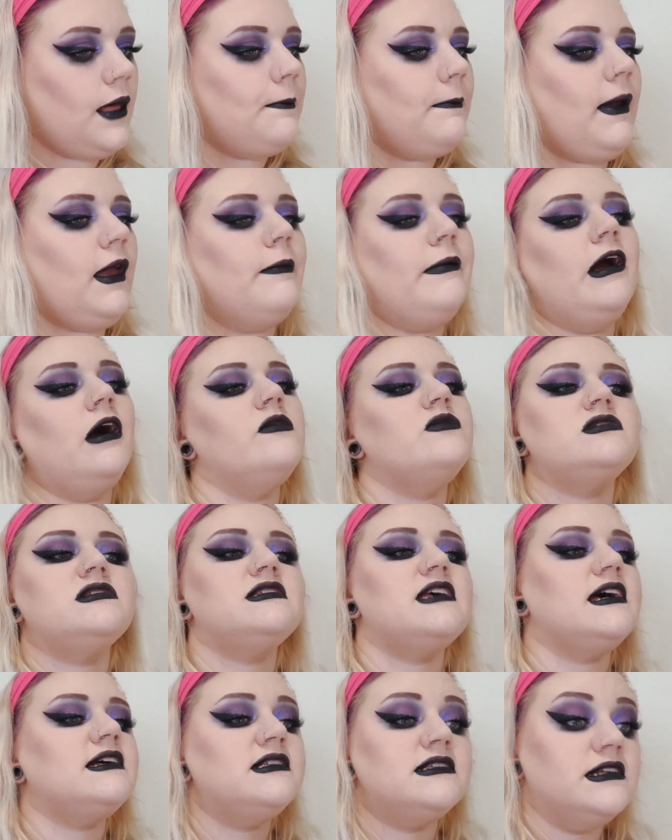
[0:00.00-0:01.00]
Maybe I was
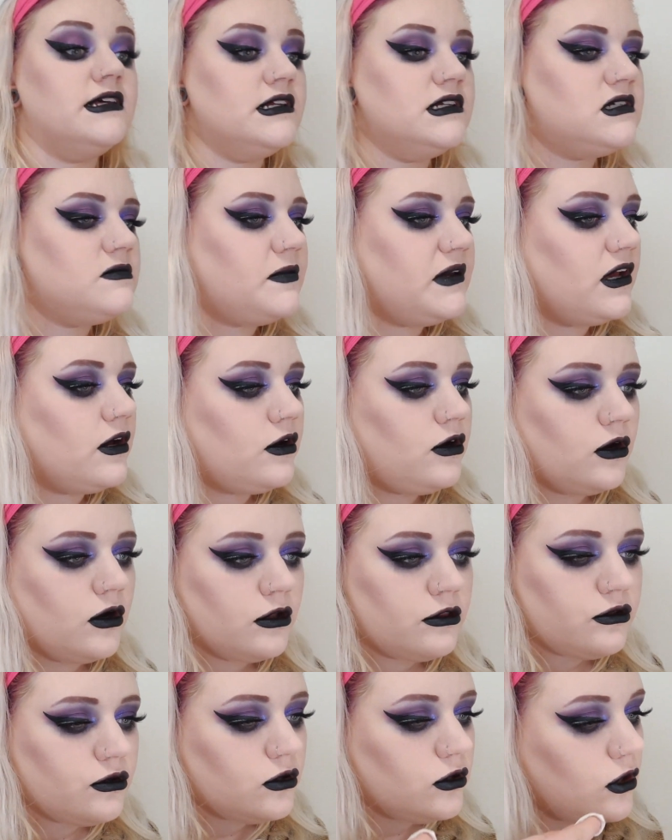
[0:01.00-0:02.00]
destined to be a
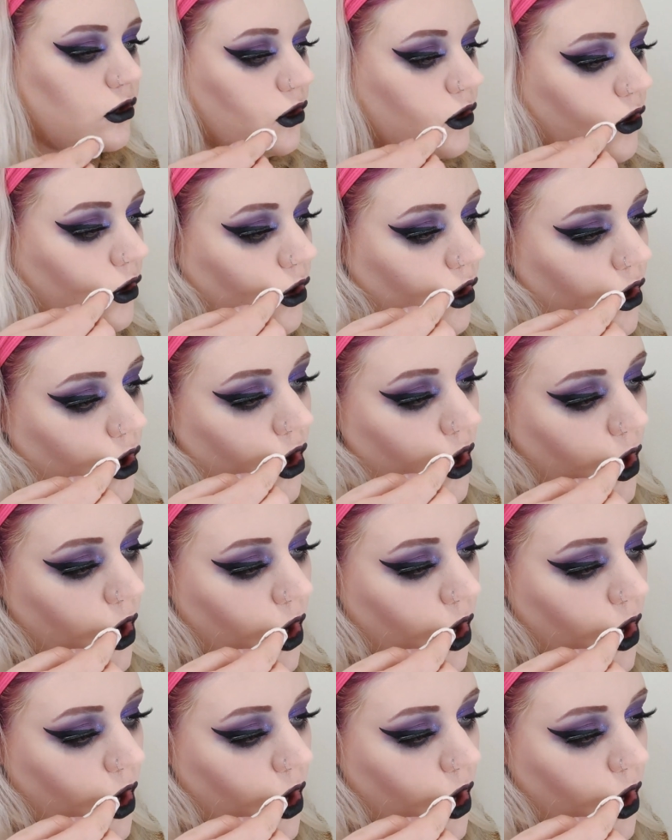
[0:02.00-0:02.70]
goth all along.